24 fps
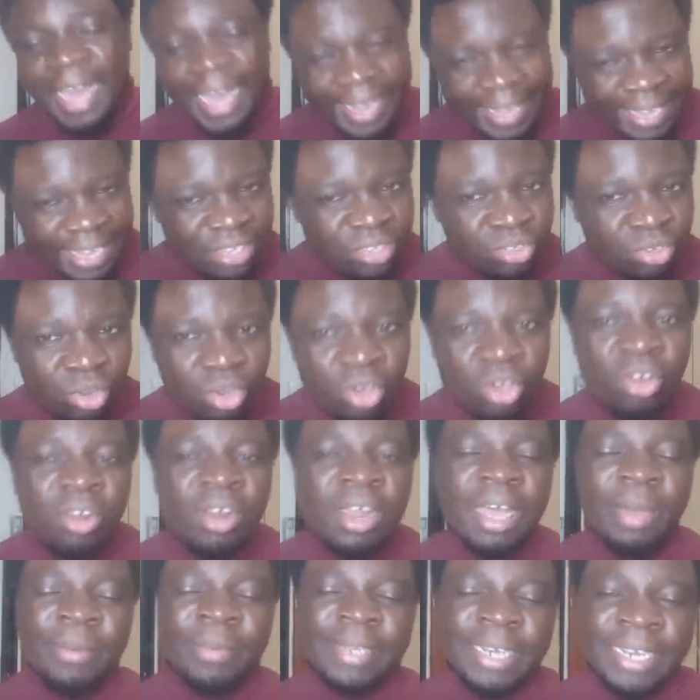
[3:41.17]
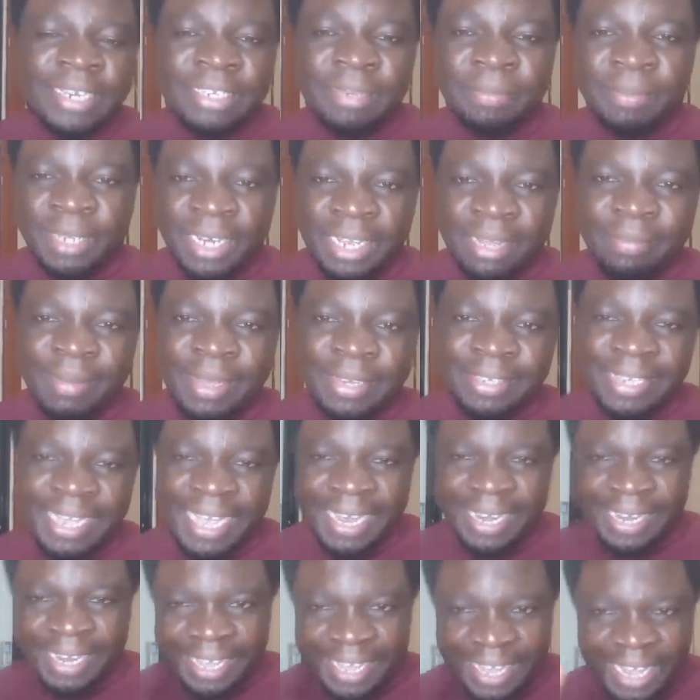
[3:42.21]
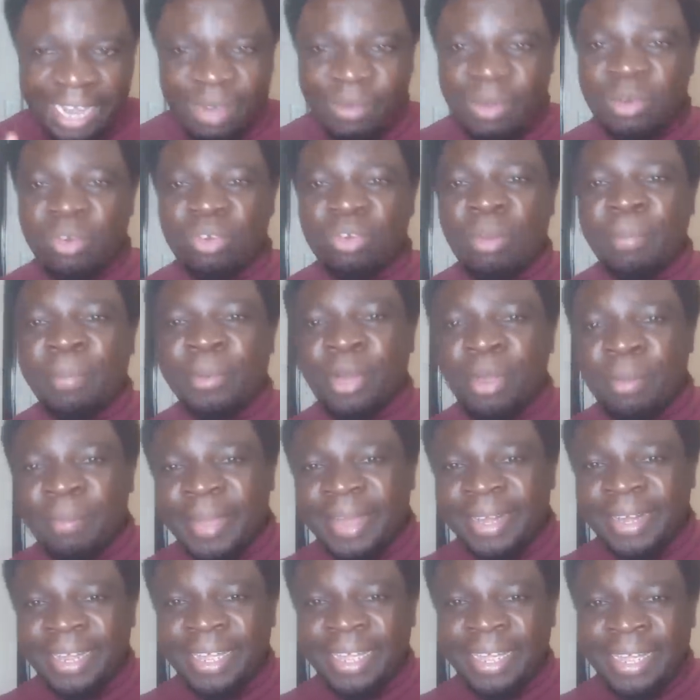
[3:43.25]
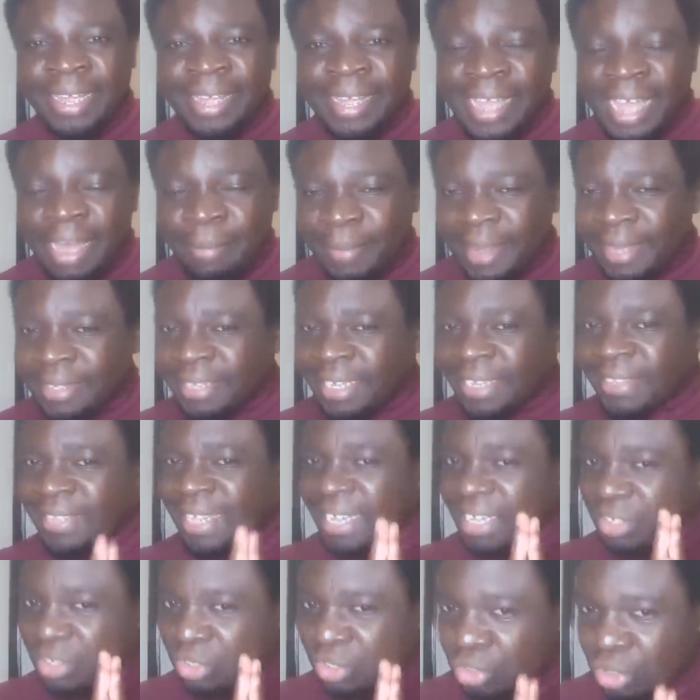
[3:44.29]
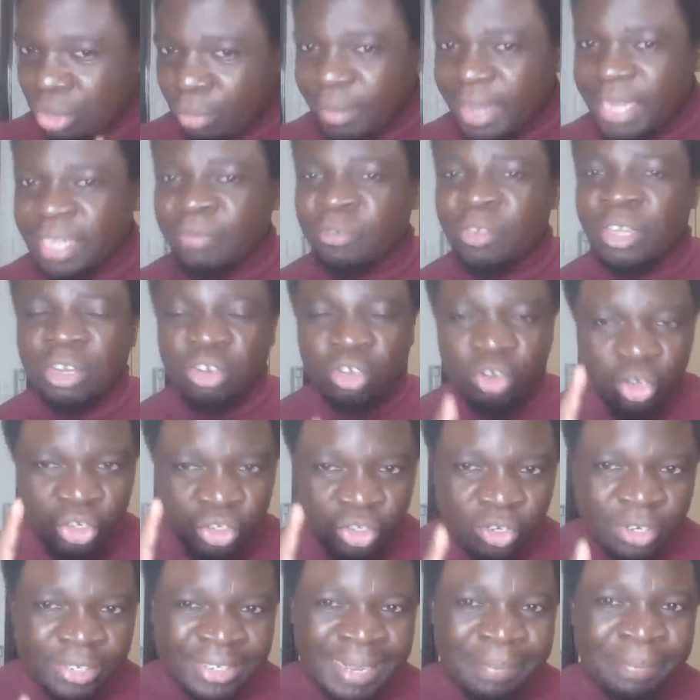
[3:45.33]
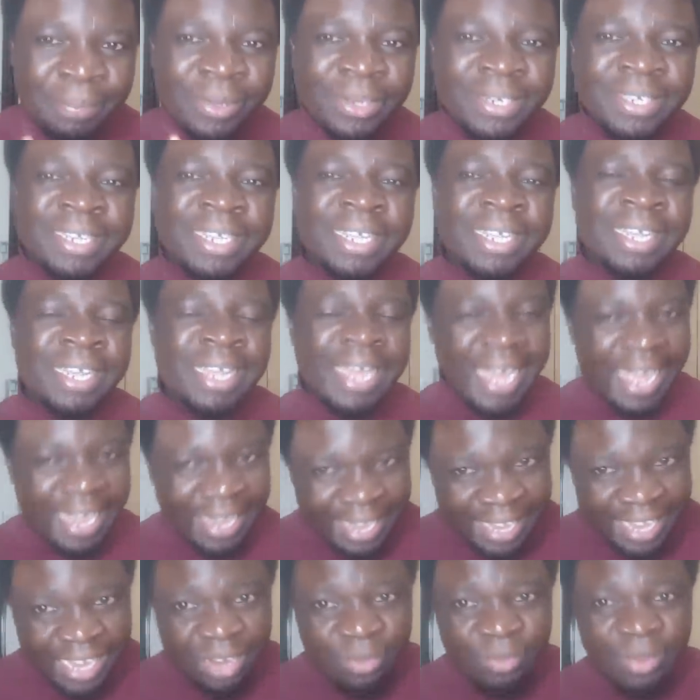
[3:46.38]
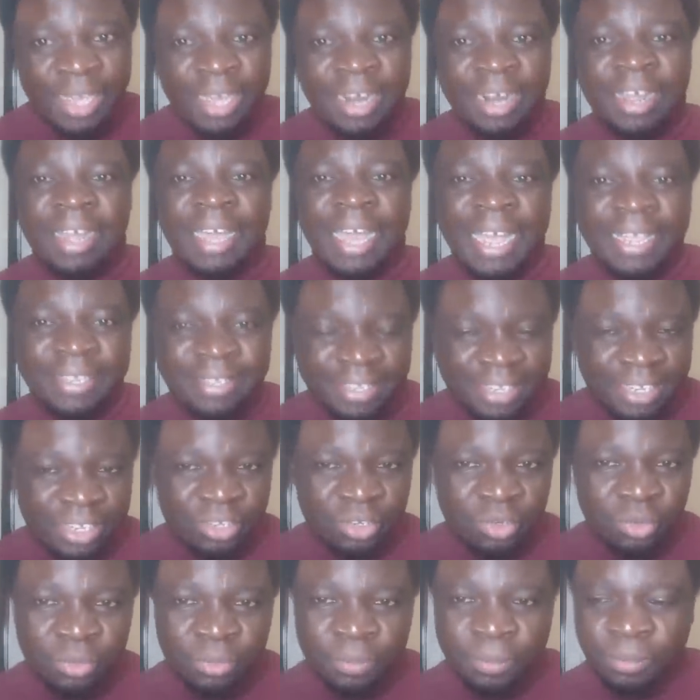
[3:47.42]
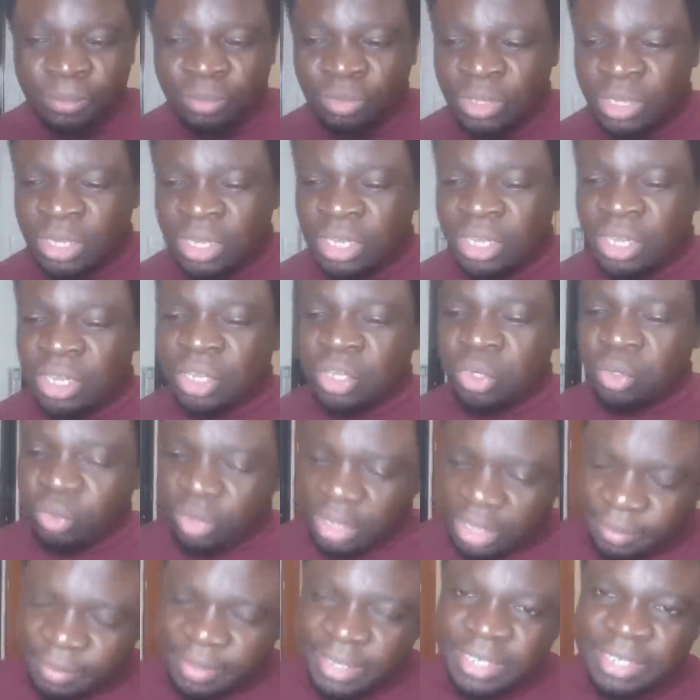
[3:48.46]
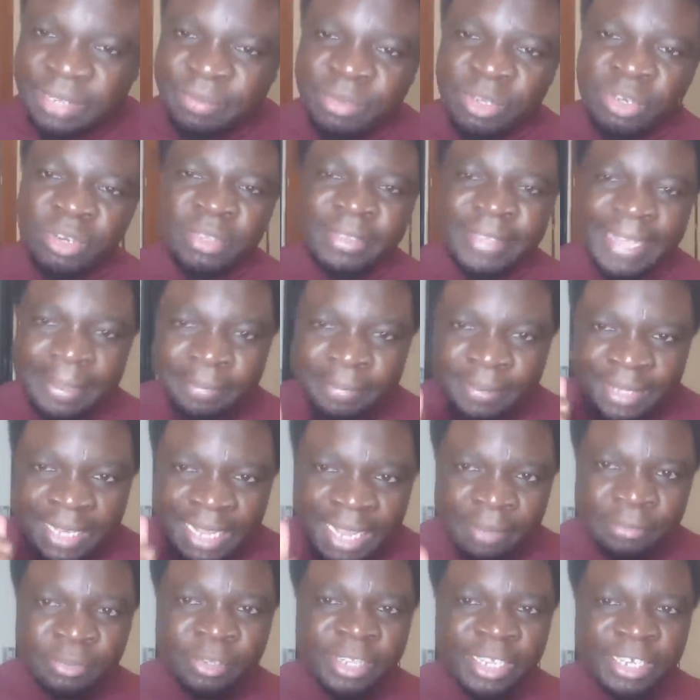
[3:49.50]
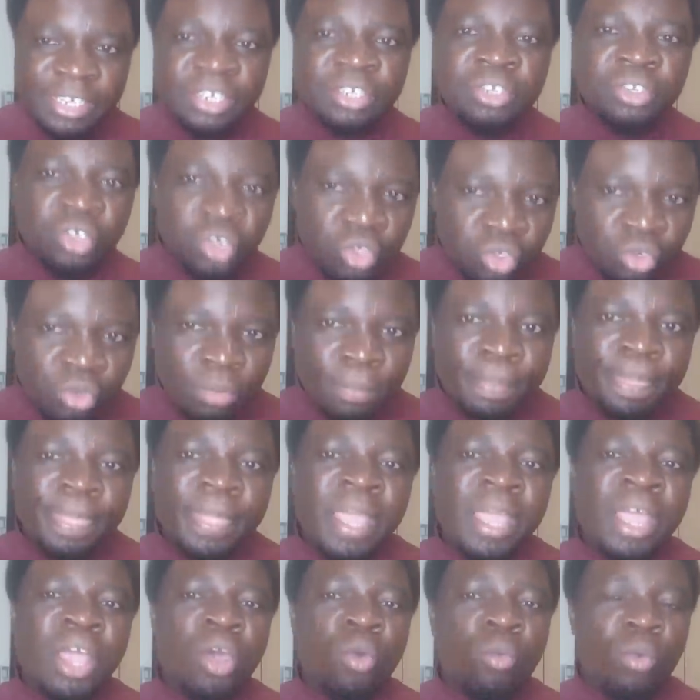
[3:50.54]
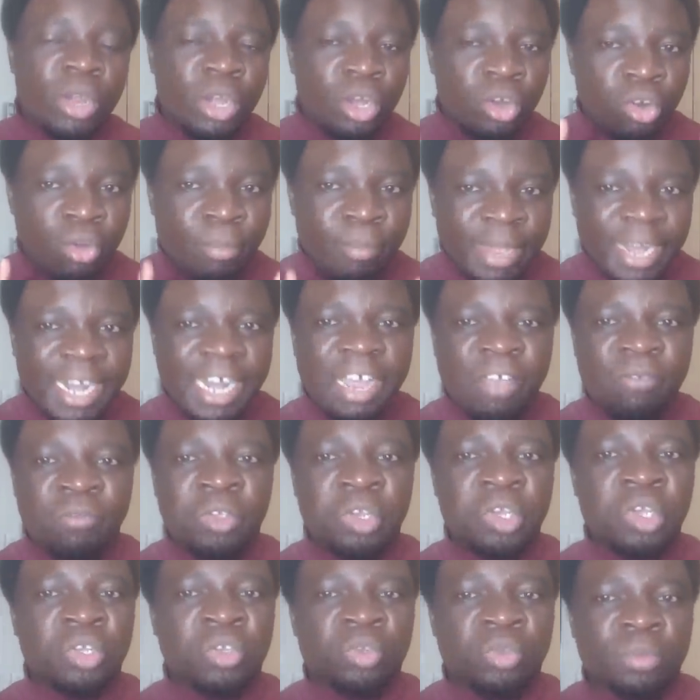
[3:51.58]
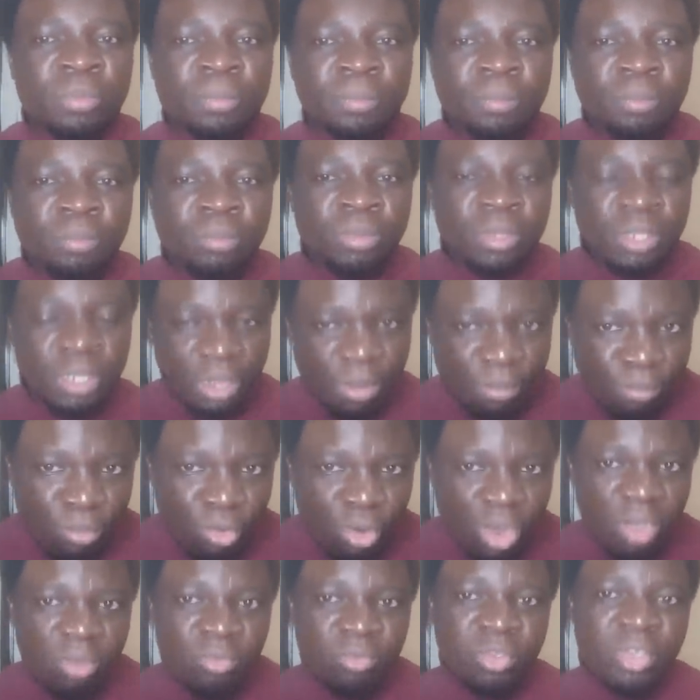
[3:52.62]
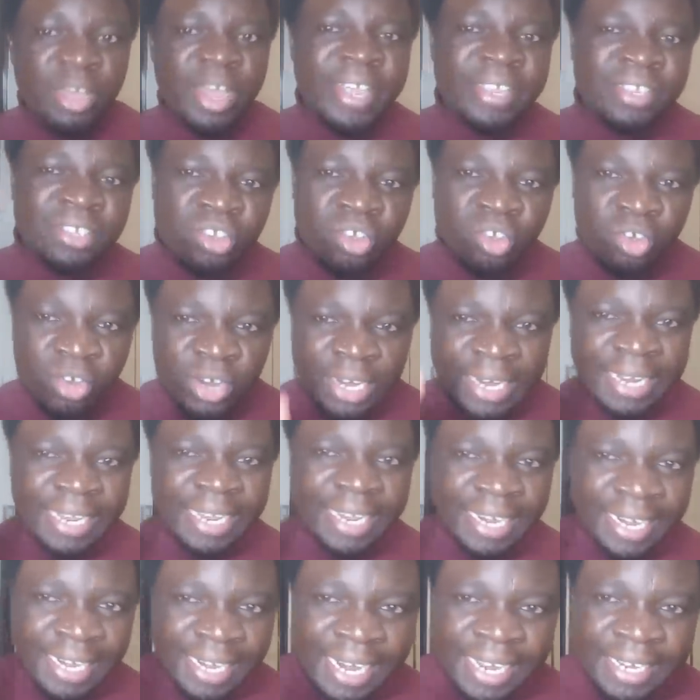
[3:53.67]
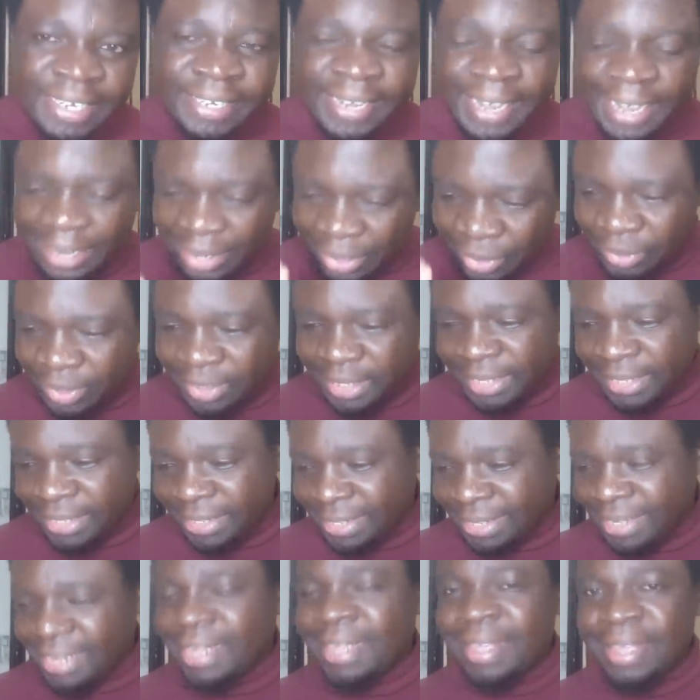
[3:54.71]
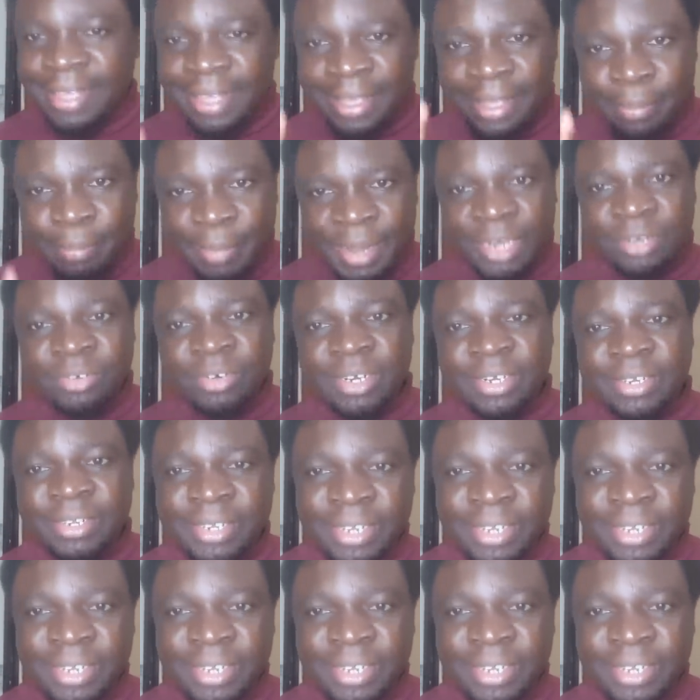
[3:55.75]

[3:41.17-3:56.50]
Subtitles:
Again, to all our channel subscribers and anyone who dropped a comment, I must say thank you so much for your unconditional support. Again, we are asking you to give this video a thumbs up so that YouTube will recommend our video to more viewers or a larger audience. Back to our